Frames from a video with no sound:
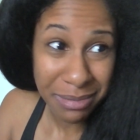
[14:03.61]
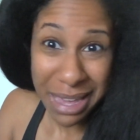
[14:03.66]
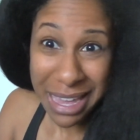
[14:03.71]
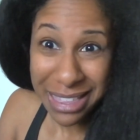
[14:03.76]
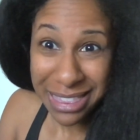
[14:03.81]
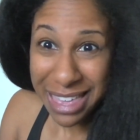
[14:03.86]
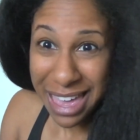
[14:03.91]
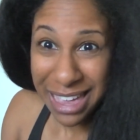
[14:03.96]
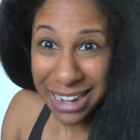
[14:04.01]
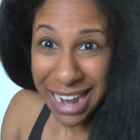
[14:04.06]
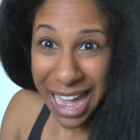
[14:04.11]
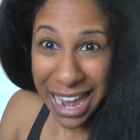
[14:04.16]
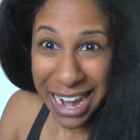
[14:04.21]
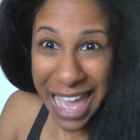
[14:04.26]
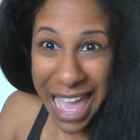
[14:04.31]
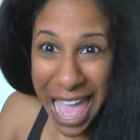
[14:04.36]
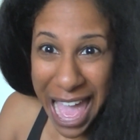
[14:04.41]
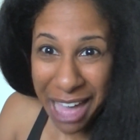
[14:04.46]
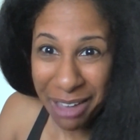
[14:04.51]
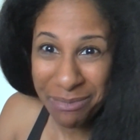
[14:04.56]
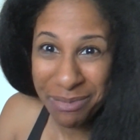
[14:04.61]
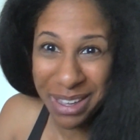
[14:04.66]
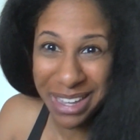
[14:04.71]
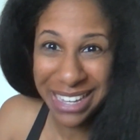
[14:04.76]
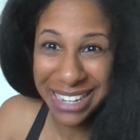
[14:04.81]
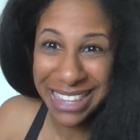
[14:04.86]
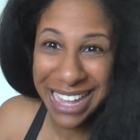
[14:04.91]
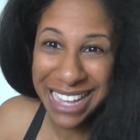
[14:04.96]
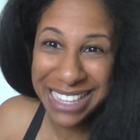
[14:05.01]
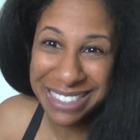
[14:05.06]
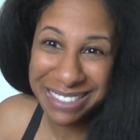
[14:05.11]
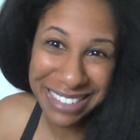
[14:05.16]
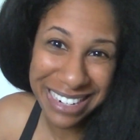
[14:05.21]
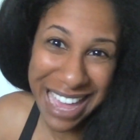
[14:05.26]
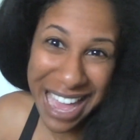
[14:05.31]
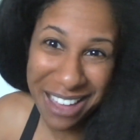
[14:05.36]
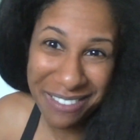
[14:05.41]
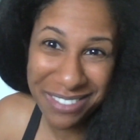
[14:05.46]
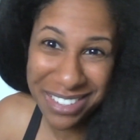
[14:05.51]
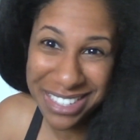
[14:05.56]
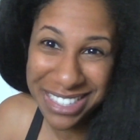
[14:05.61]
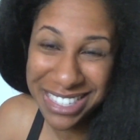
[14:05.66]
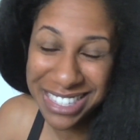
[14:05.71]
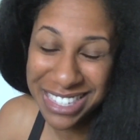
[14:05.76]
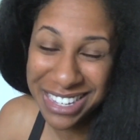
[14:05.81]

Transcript: make that not happen. That's what happens.